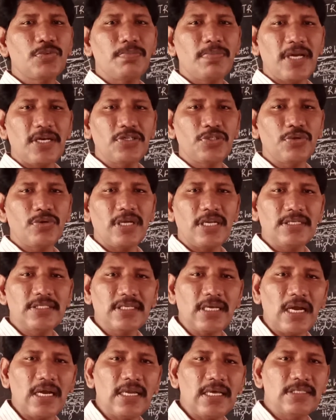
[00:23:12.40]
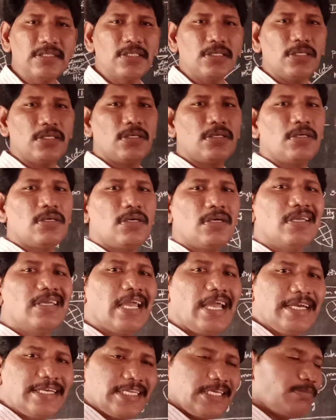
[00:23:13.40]
blood sugar is called as
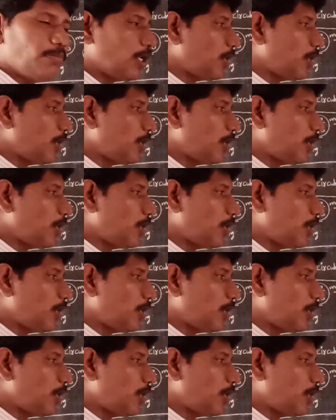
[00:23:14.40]
80 by